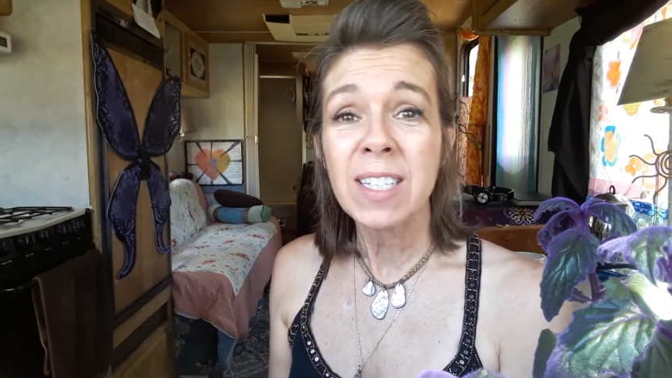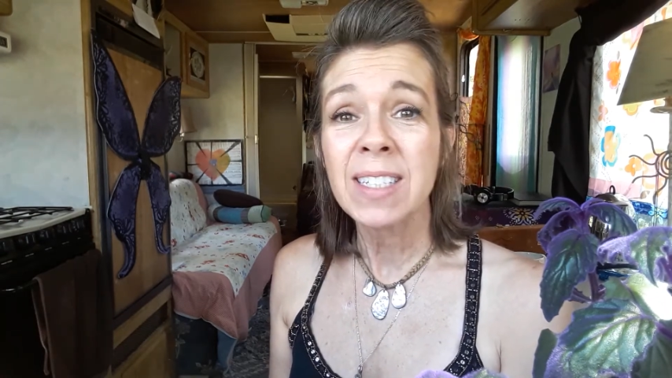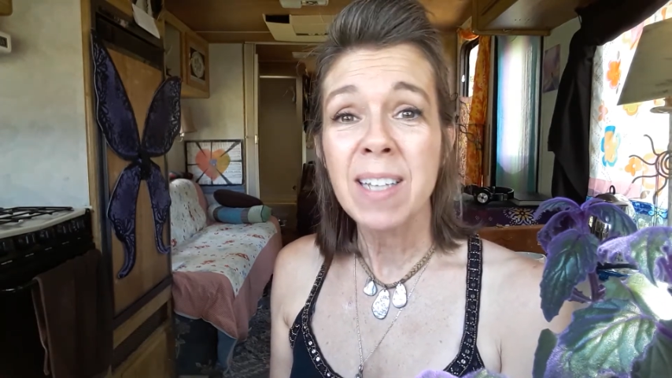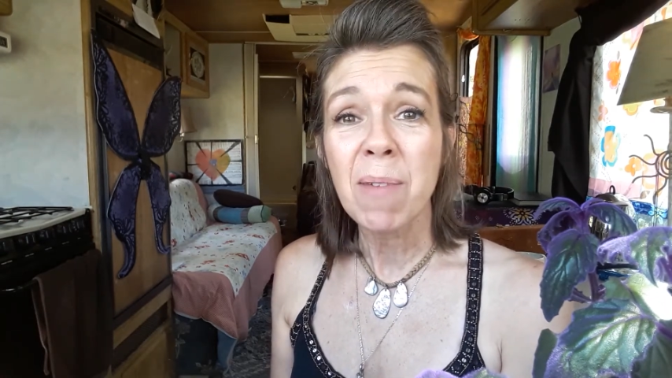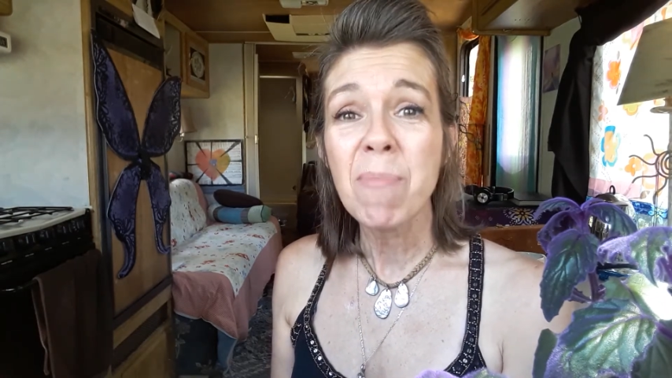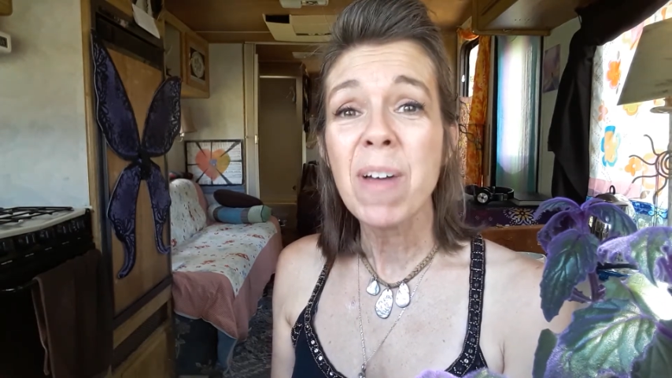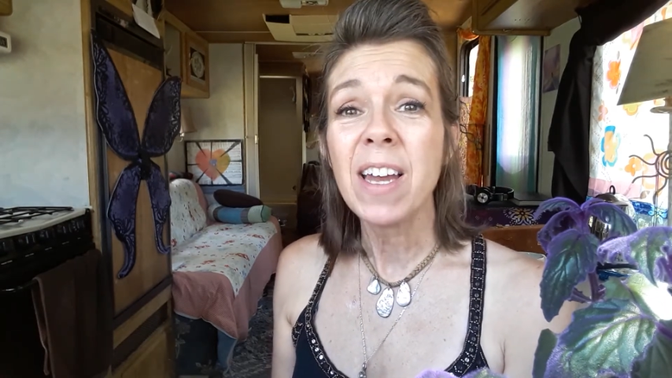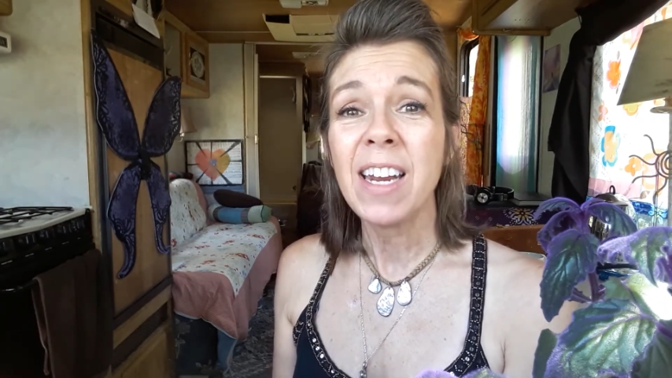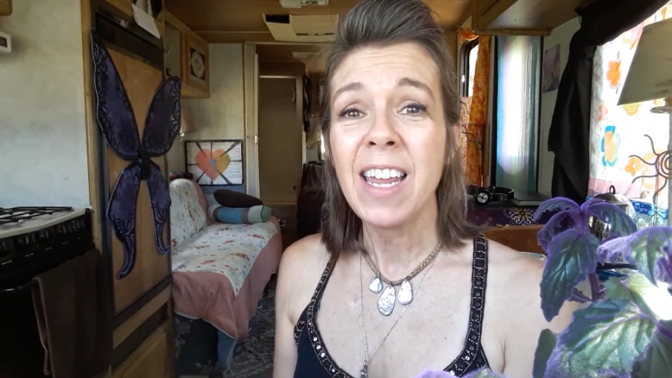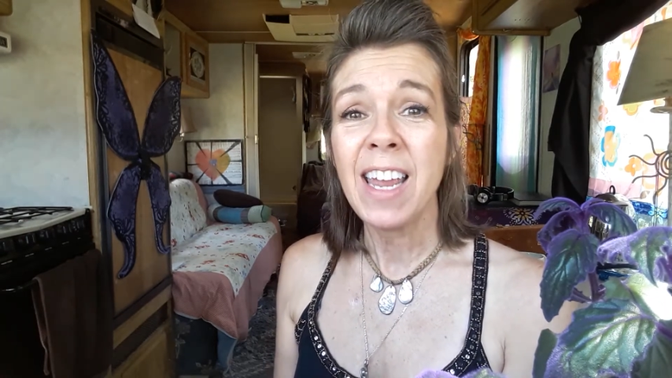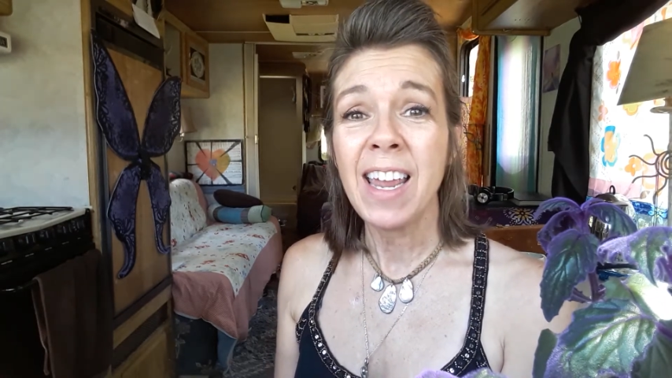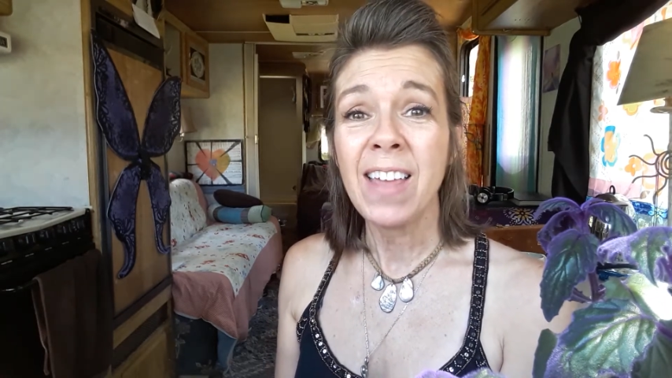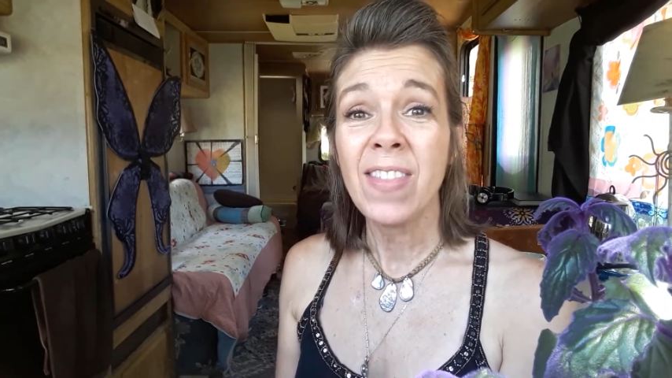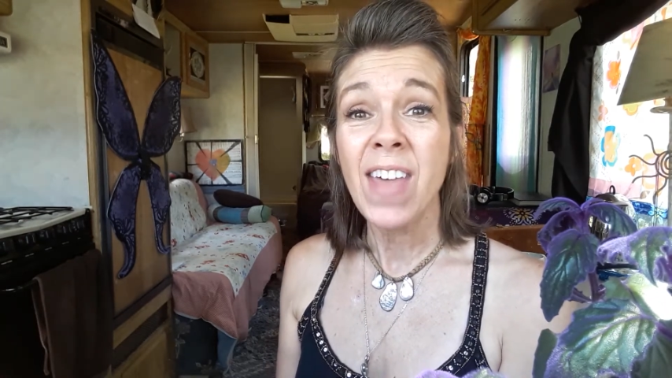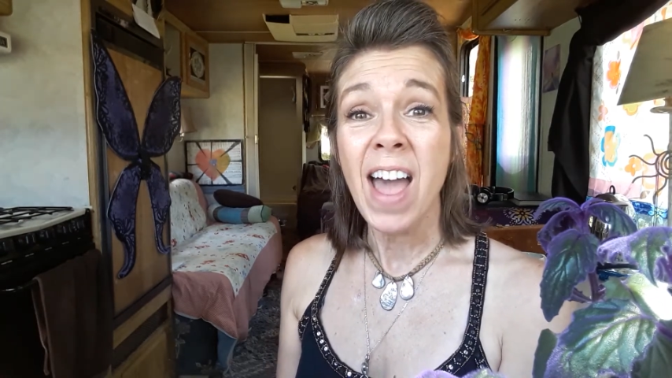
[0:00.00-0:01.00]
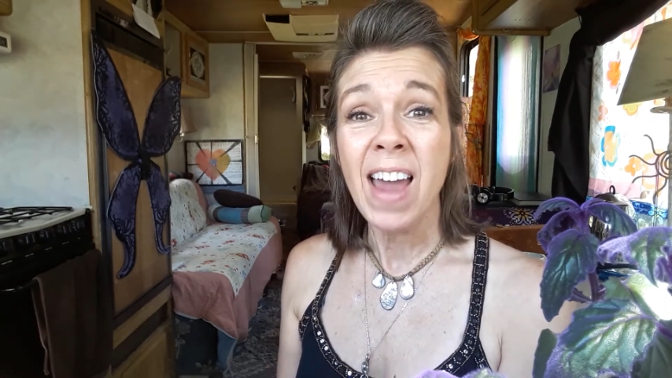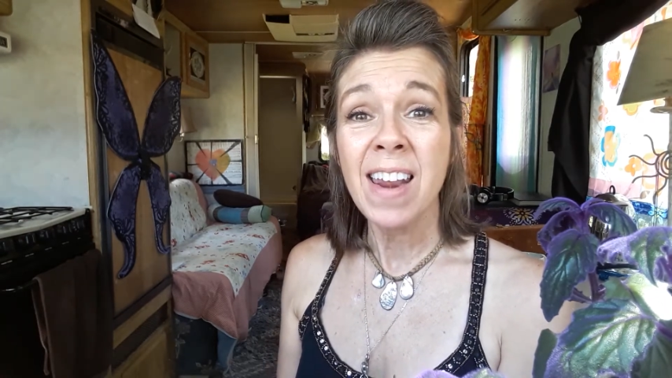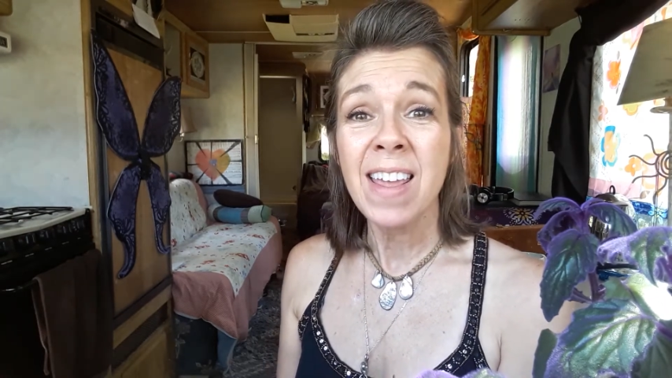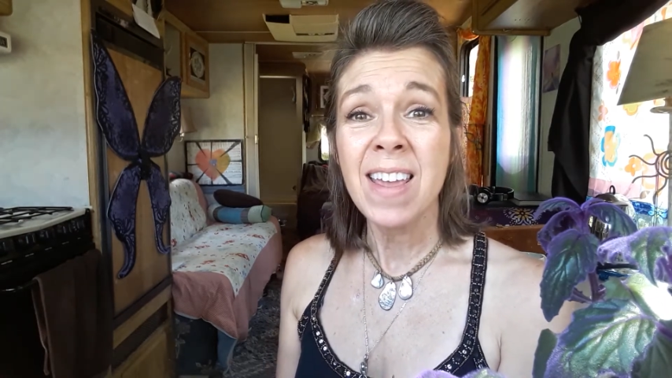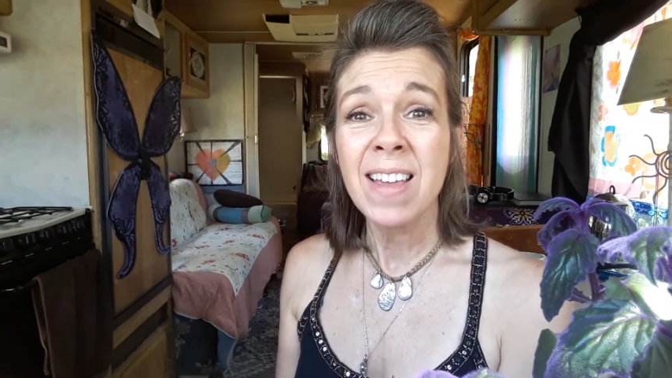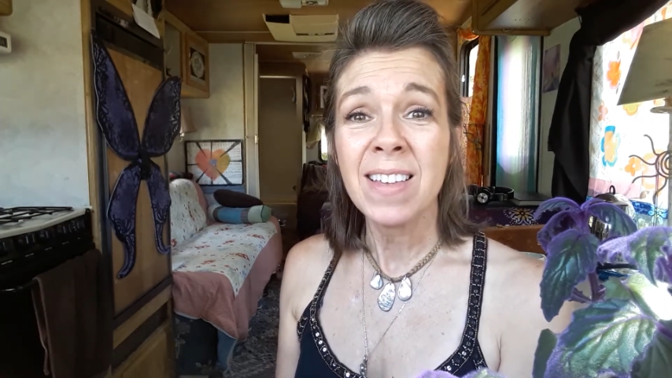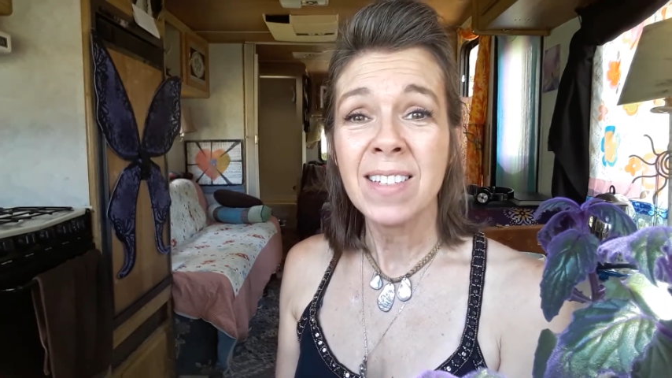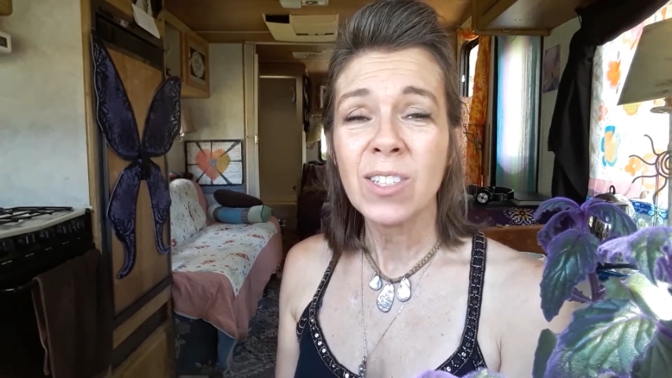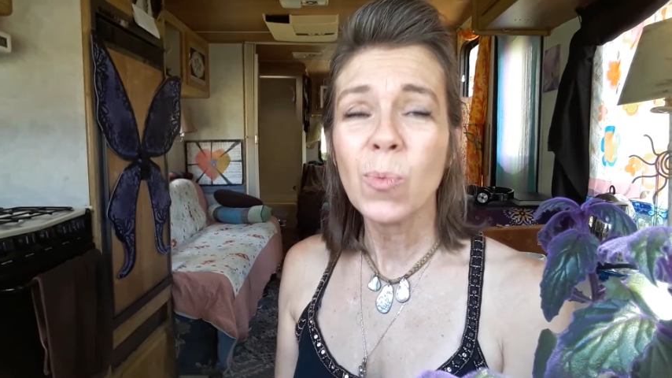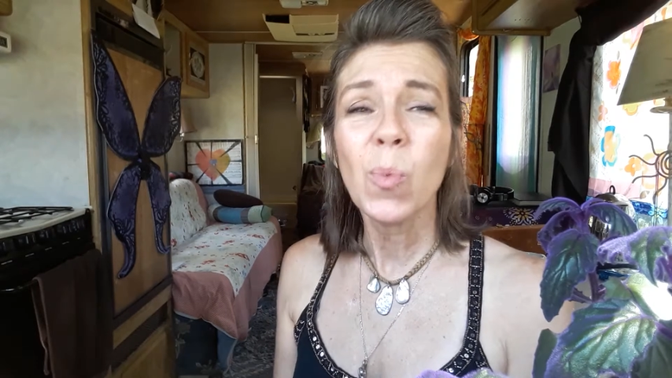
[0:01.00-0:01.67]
somebody that is,